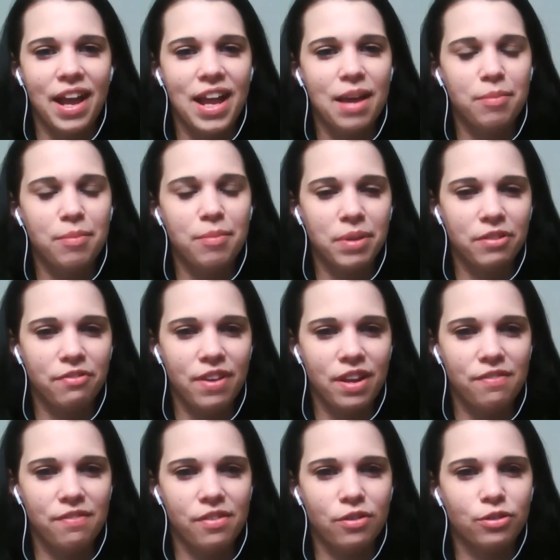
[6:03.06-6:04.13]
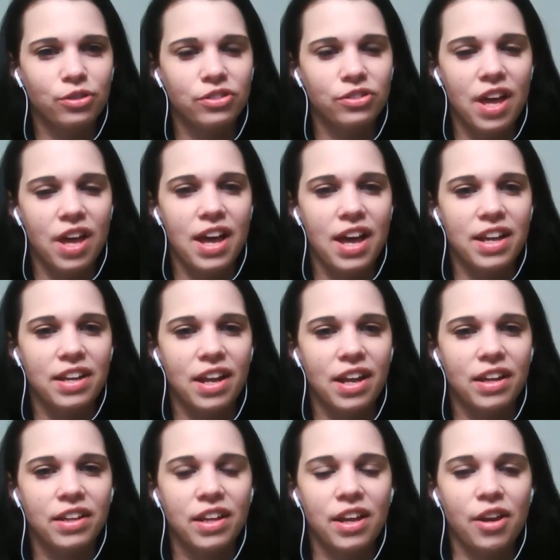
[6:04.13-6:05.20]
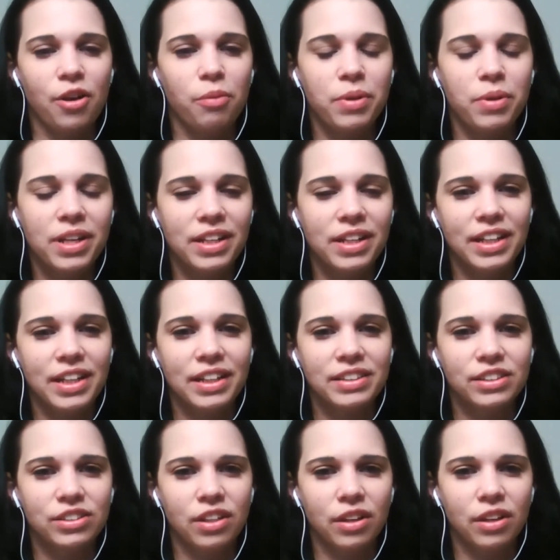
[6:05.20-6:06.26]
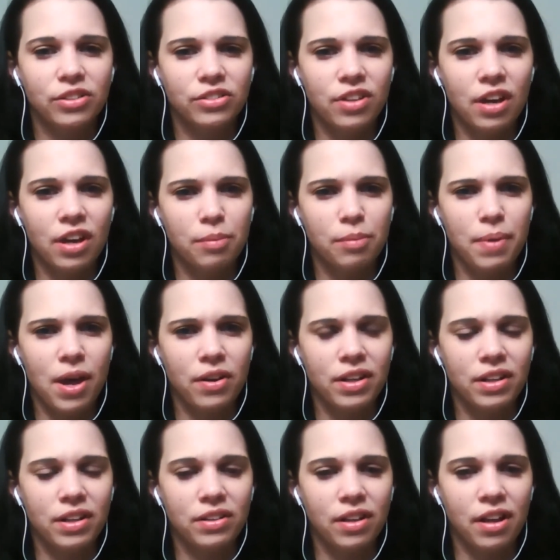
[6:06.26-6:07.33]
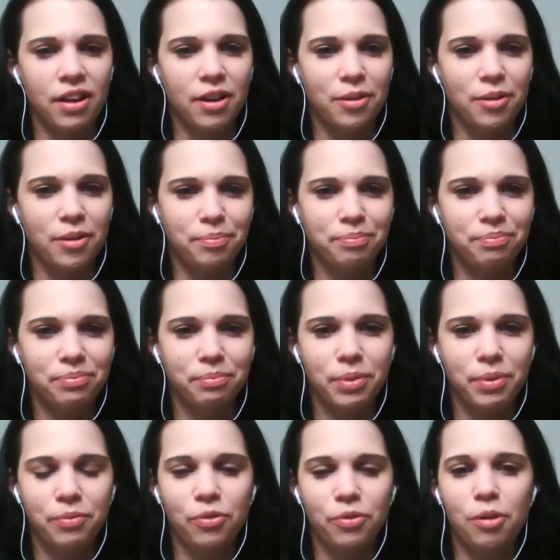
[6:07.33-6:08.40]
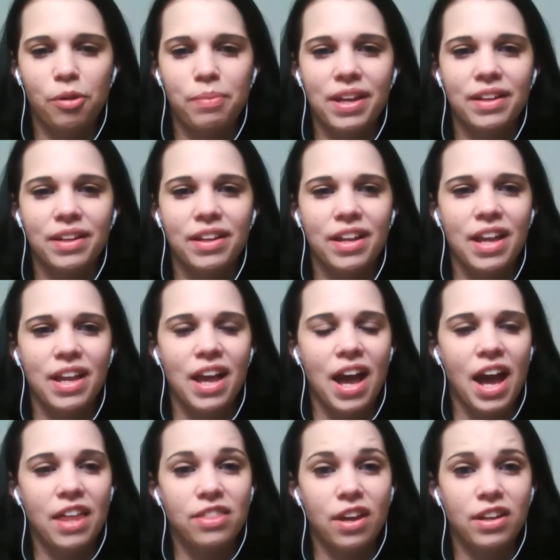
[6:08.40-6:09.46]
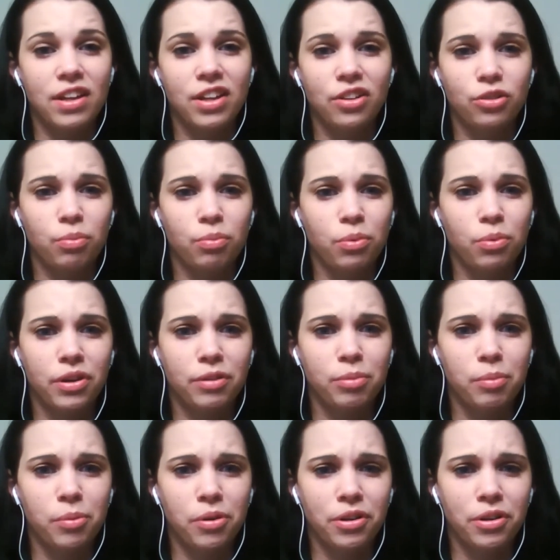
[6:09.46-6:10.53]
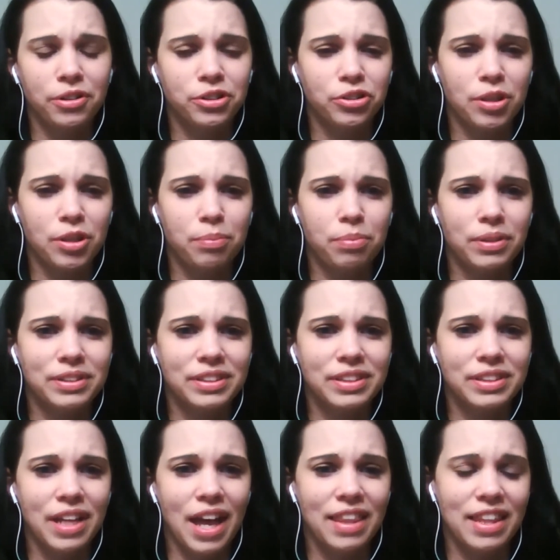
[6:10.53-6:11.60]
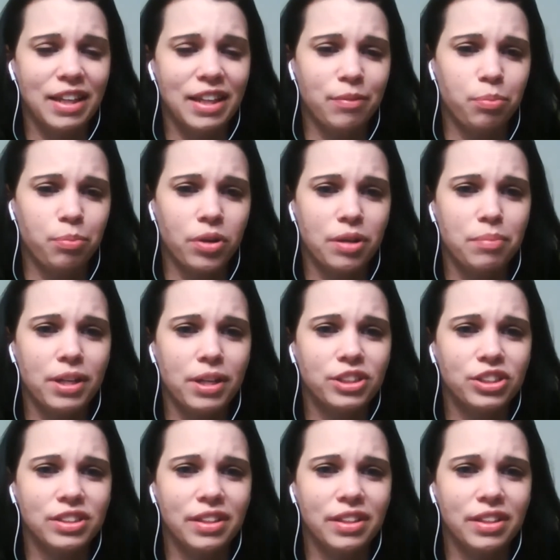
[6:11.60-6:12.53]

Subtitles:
am a big fan of Uncle Si, and we didn't get to talk about it before, but I thought his Wood Memorial trip was, I think, pretty much,